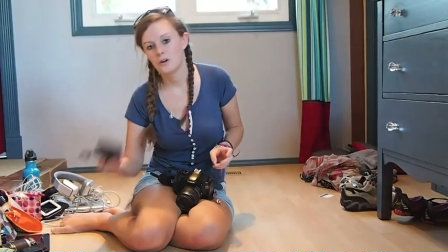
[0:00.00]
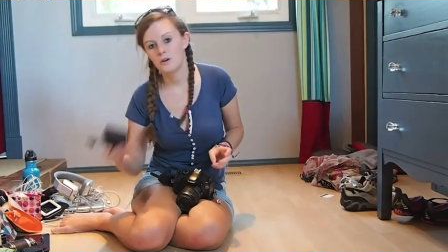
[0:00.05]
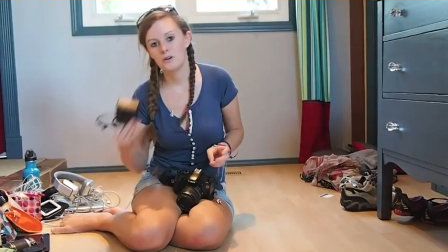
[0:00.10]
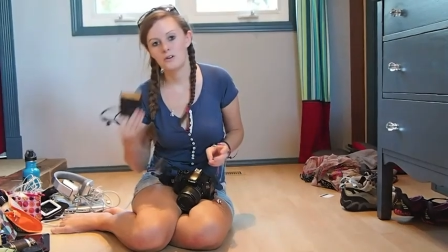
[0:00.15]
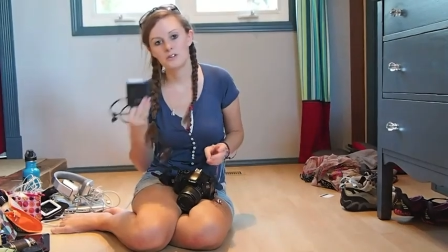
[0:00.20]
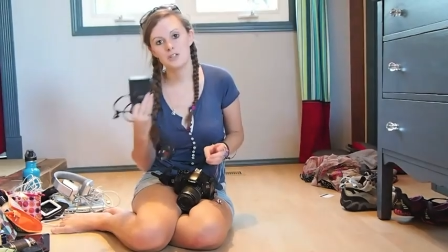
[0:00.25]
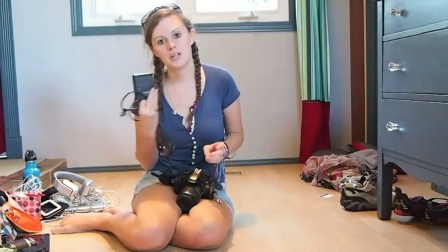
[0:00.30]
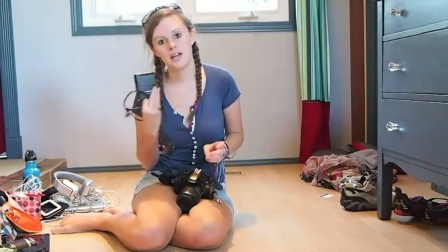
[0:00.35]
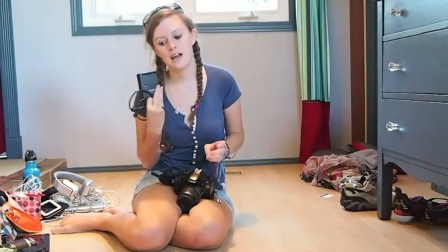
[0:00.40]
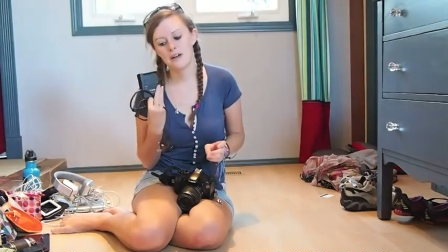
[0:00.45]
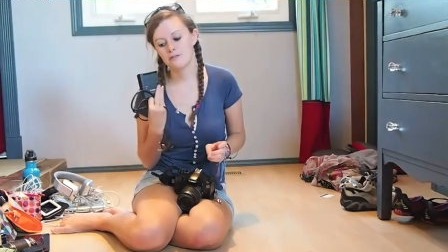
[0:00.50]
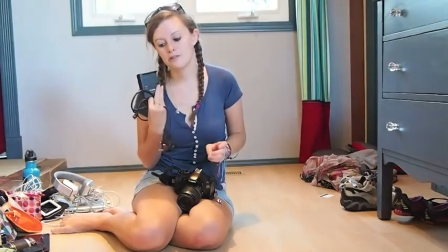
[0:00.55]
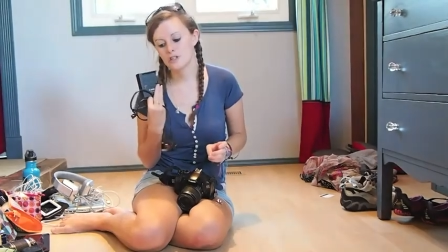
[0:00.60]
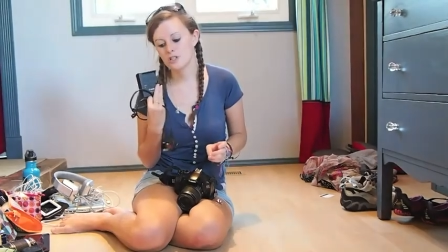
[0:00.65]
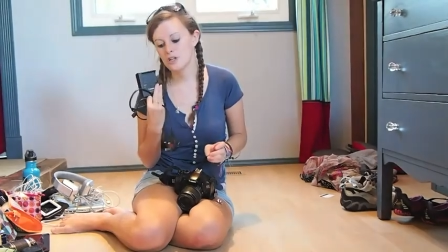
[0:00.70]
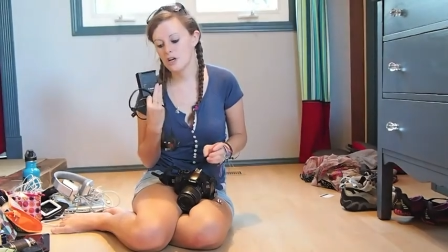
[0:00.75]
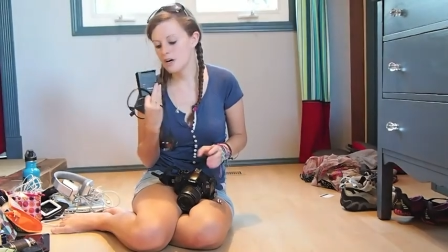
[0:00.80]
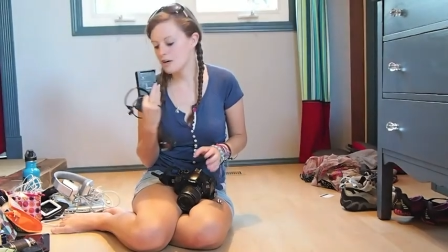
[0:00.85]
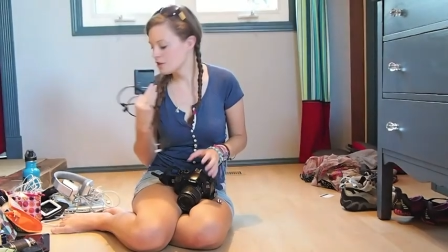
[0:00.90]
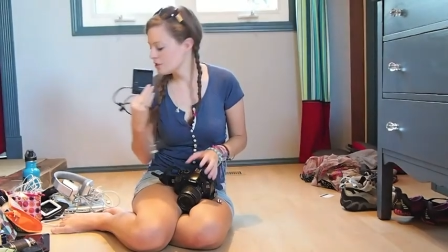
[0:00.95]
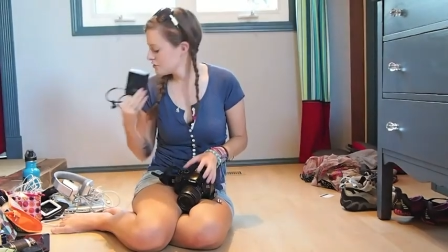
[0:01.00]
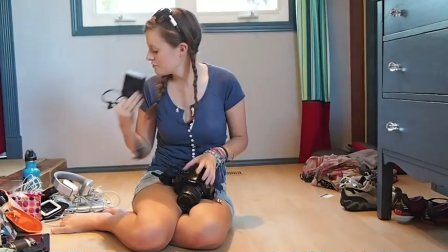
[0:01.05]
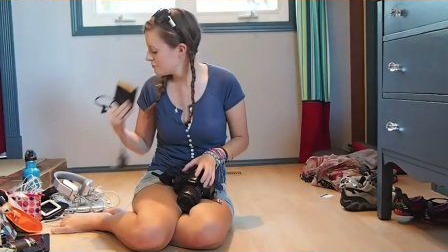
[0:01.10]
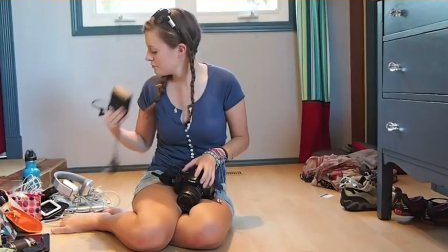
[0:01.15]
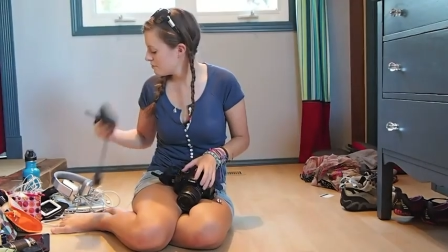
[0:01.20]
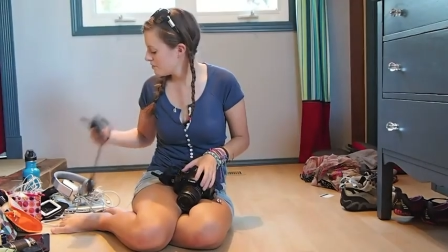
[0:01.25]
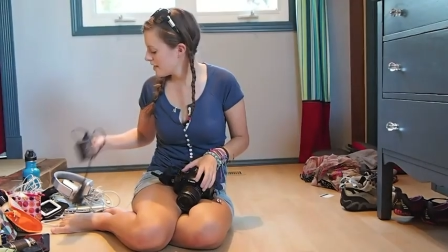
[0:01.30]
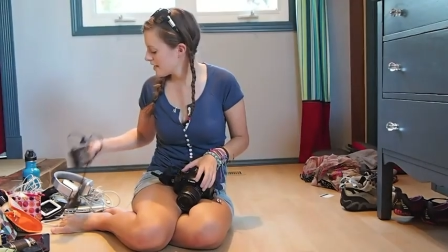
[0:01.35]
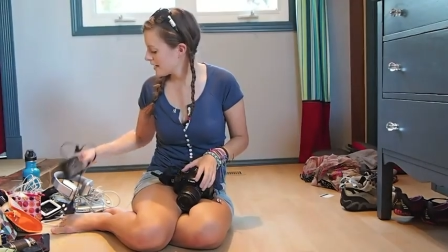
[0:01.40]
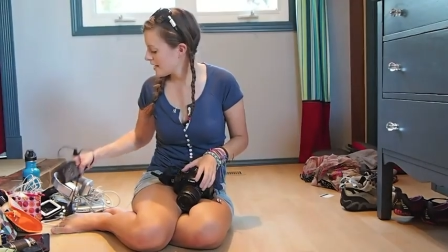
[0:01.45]
Also have a charger
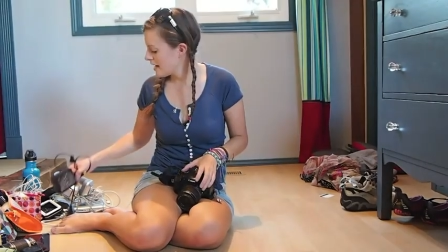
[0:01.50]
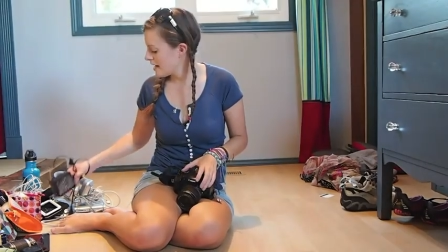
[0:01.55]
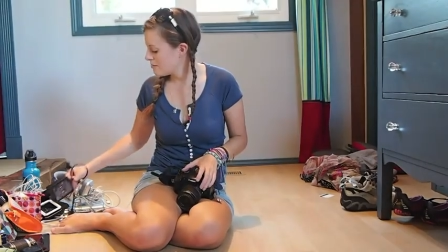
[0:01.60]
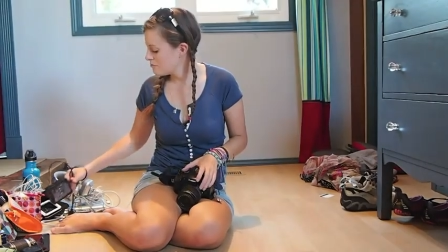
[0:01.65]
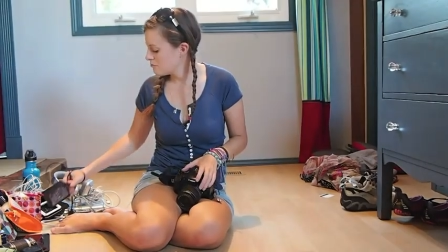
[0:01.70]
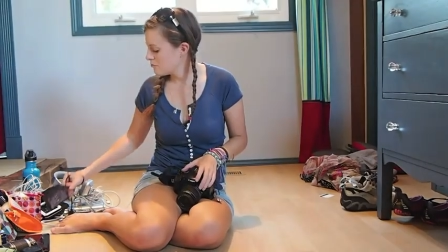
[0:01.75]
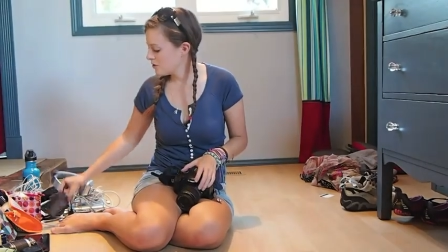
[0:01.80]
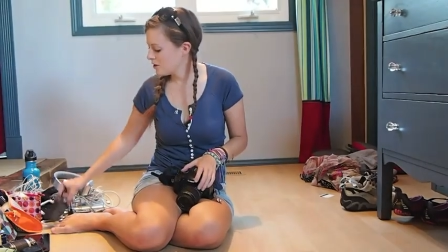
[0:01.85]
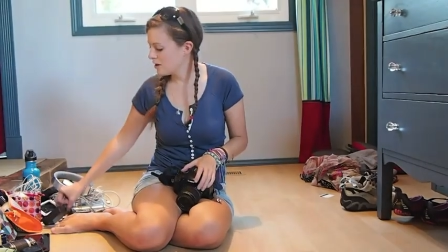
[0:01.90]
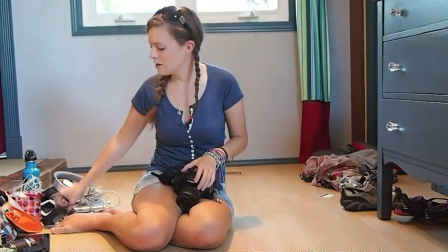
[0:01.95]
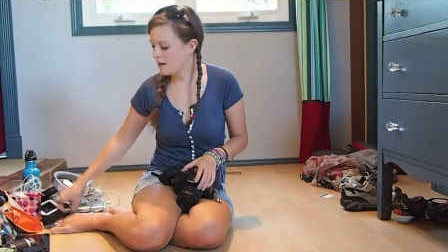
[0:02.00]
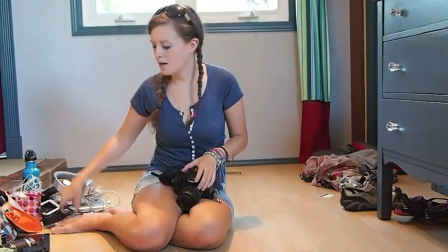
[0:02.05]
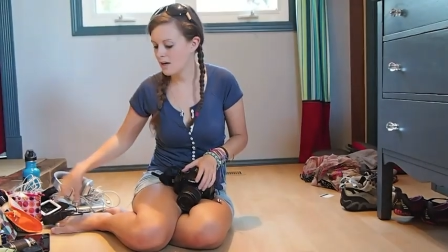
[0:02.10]
for my camera,